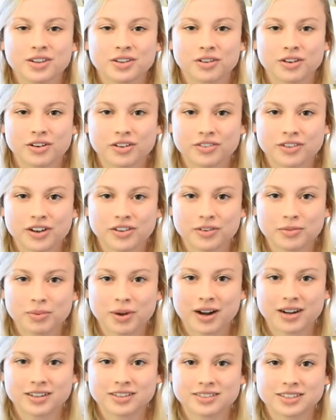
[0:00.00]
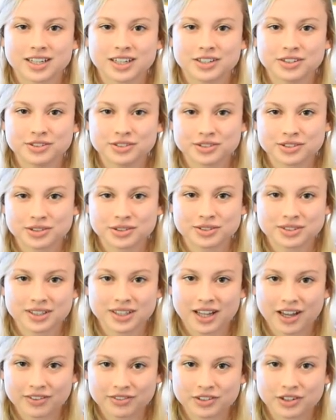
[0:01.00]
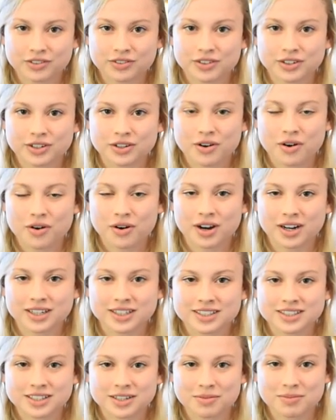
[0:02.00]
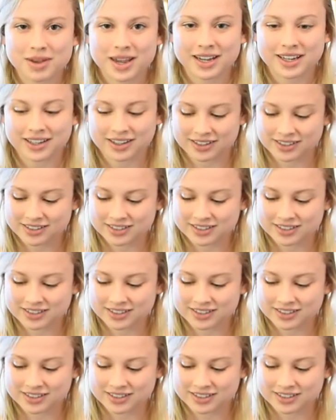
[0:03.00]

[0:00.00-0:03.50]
your favorite bottles and use those leftover corks to make